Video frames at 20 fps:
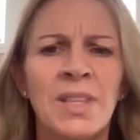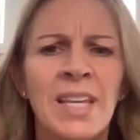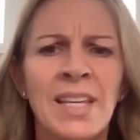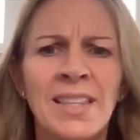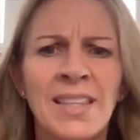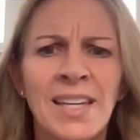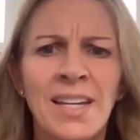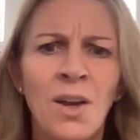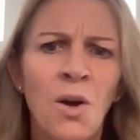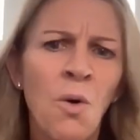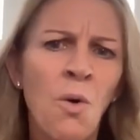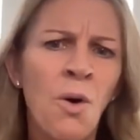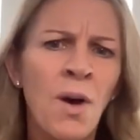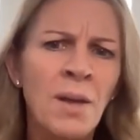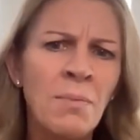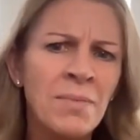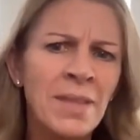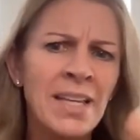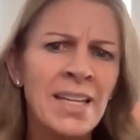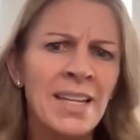They think, "Oh,
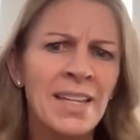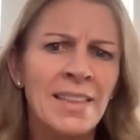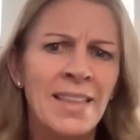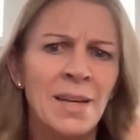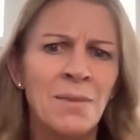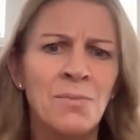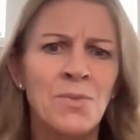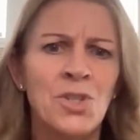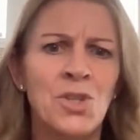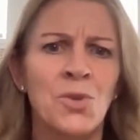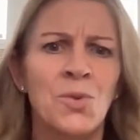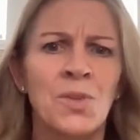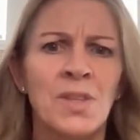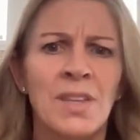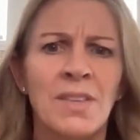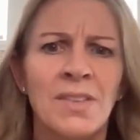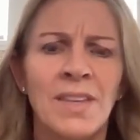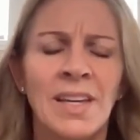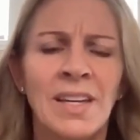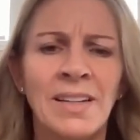I'm letting them do
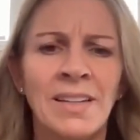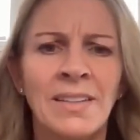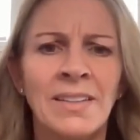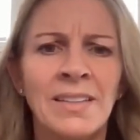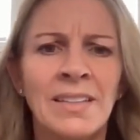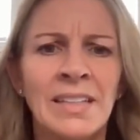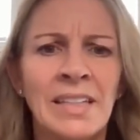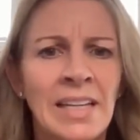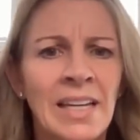the thing."